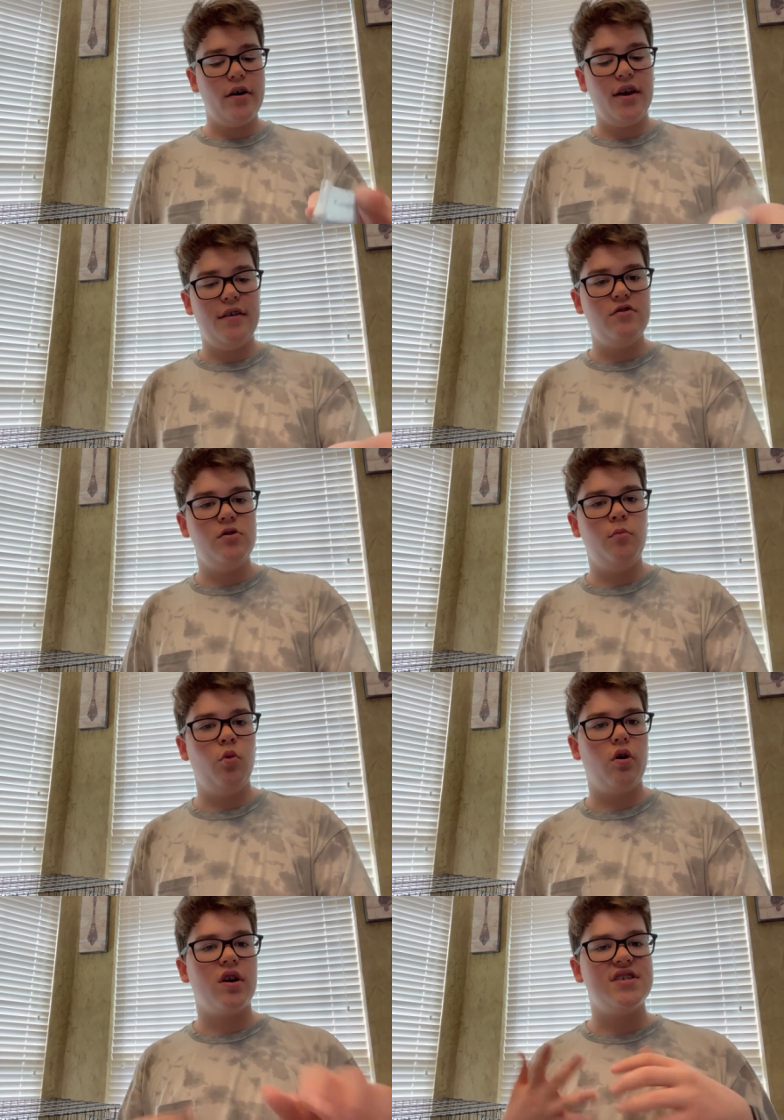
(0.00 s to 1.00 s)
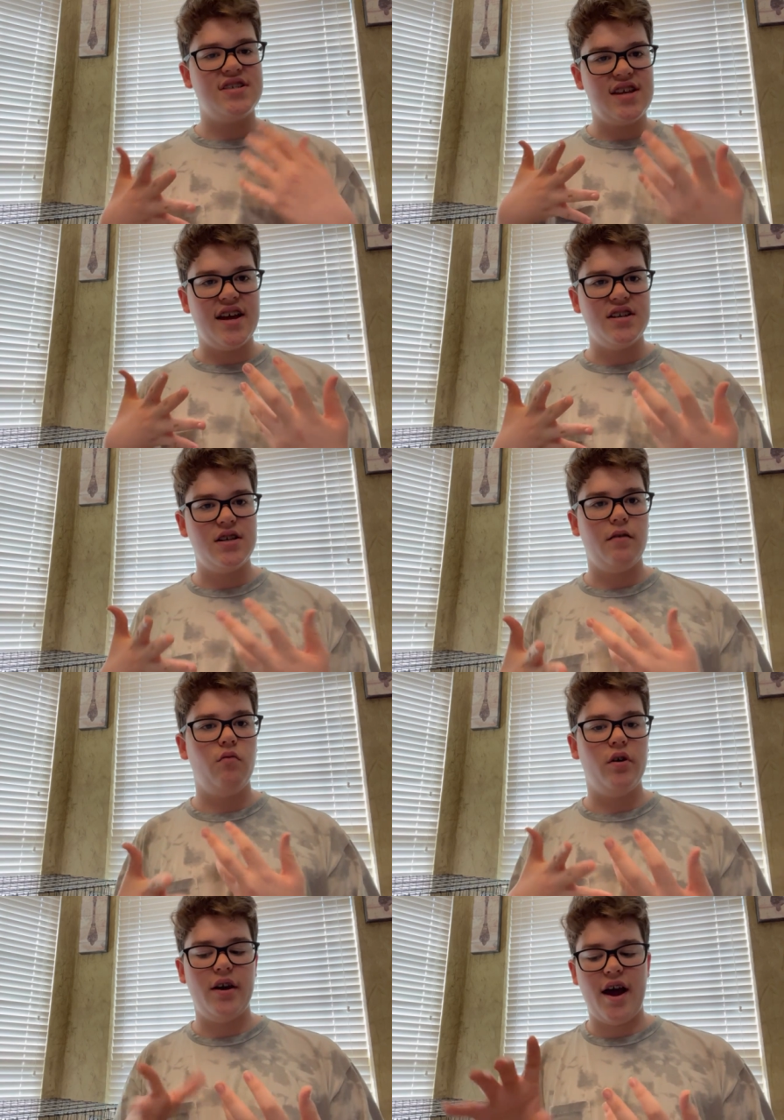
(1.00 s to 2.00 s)
it gives you more scent of
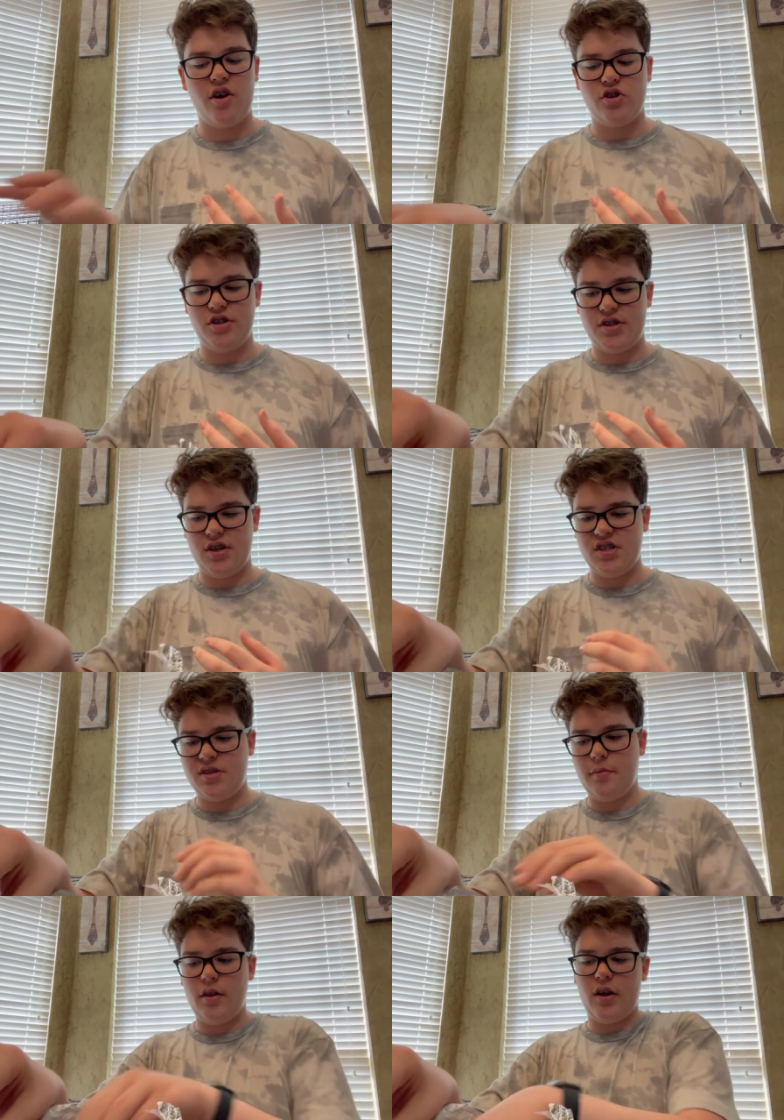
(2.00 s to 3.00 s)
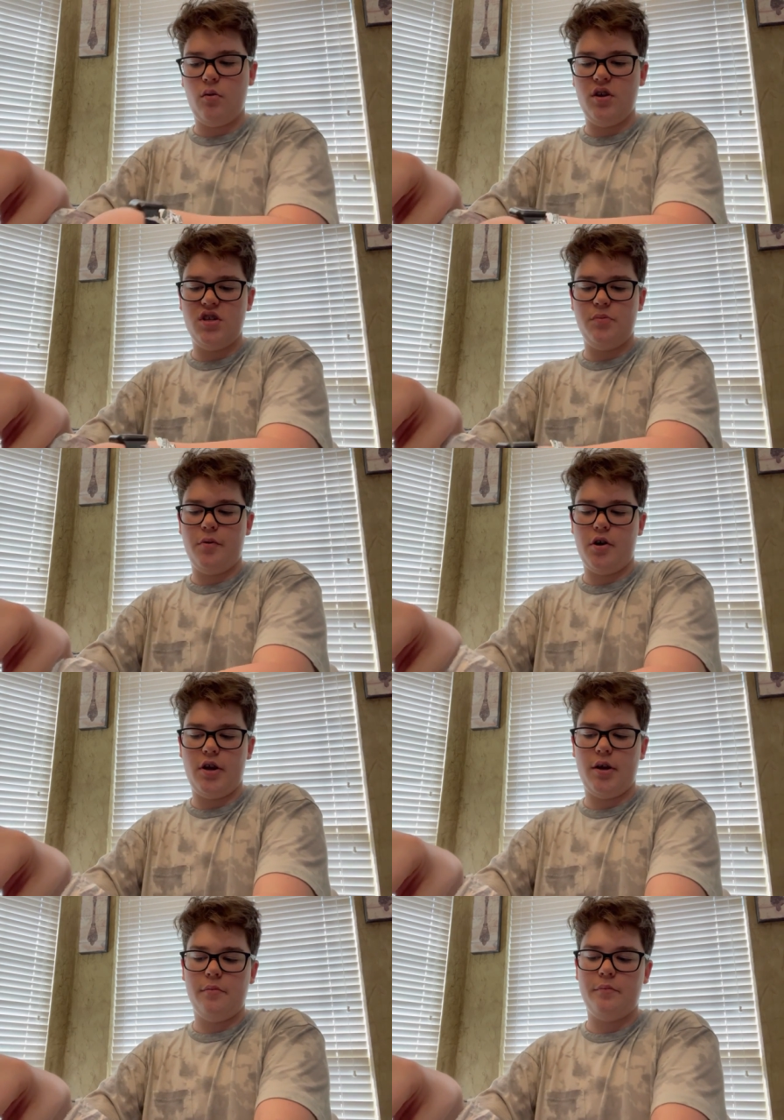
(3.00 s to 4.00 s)
what it actually is going to smell like when it's
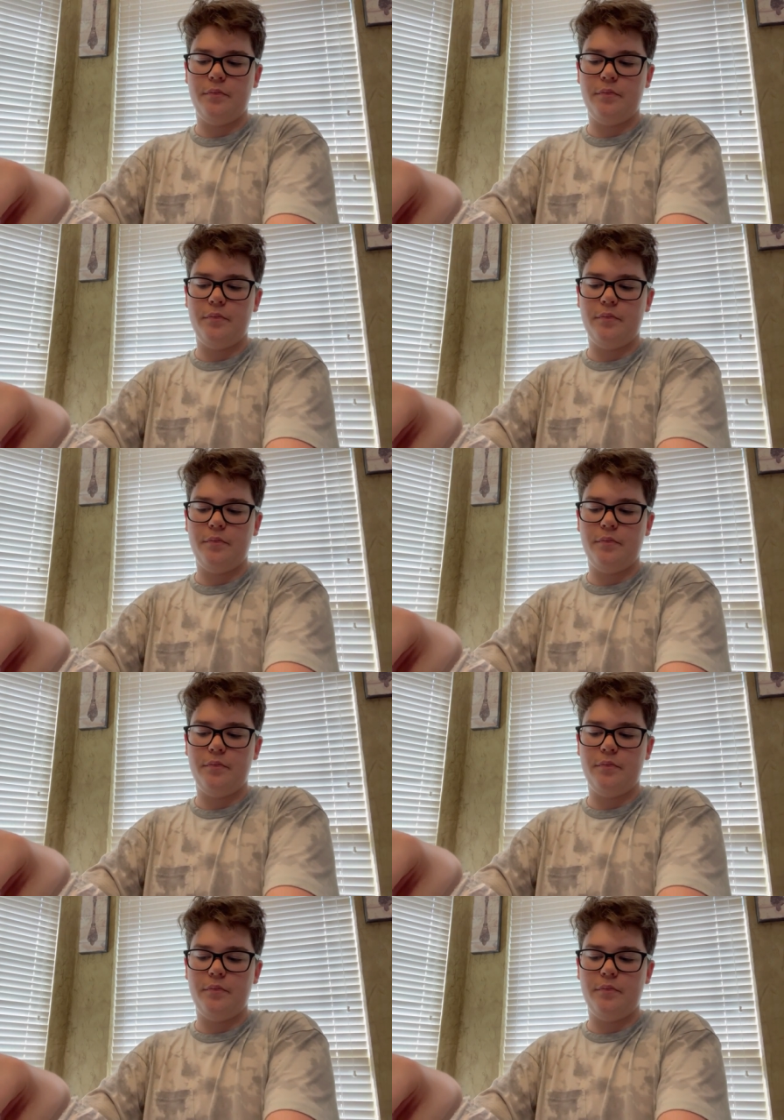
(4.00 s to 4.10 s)
burning.